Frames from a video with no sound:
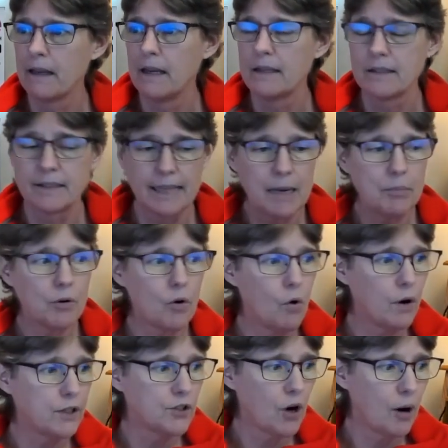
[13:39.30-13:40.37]
Stable
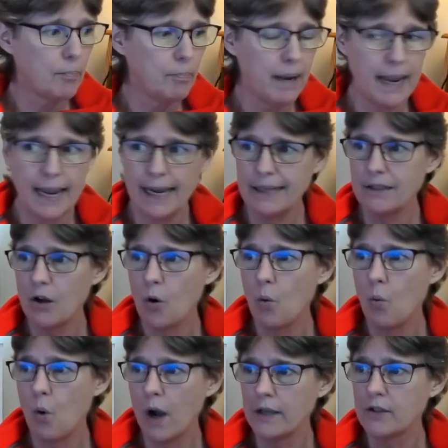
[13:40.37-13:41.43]
coins are pegged
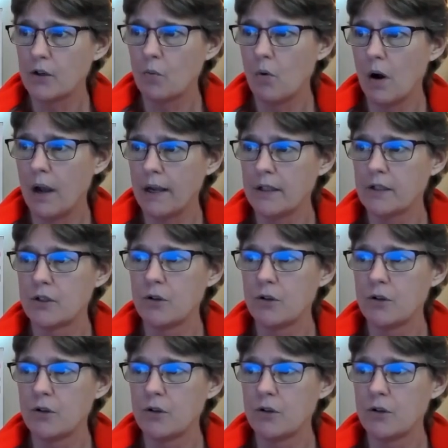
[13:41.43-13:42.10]
one-to-one